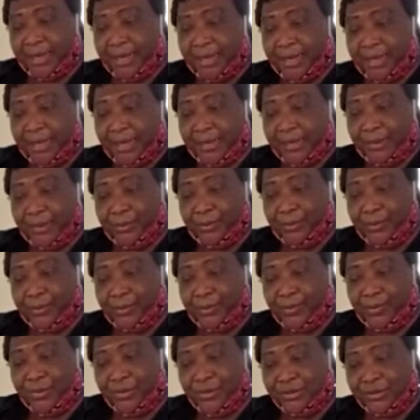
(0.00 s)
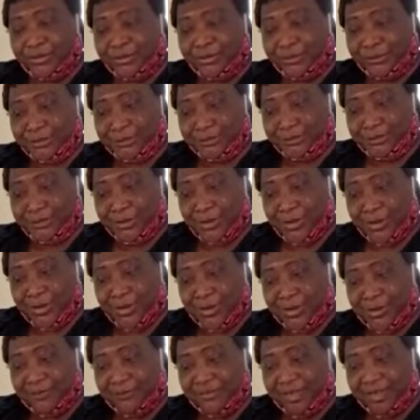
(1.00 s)
Most
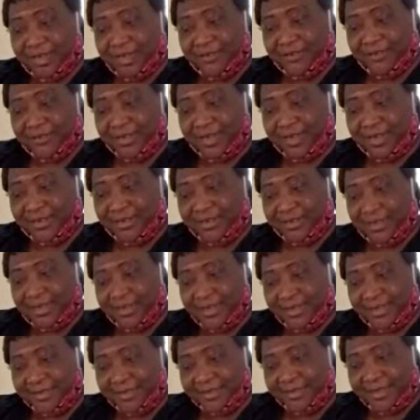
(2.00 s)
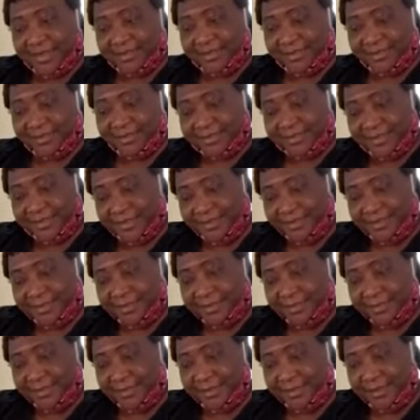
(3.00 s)
of the African art, as I
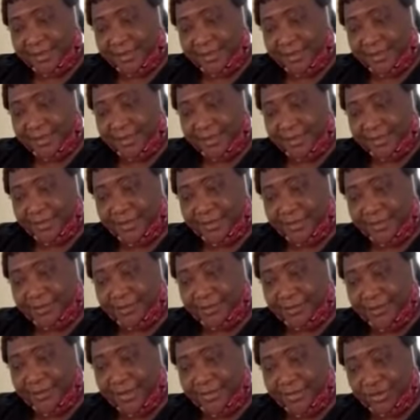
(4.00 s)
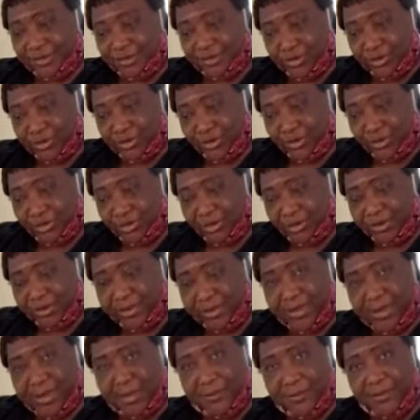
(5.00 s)
said, is passed on
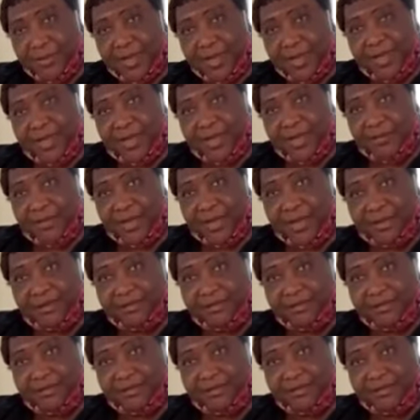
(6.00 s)
by our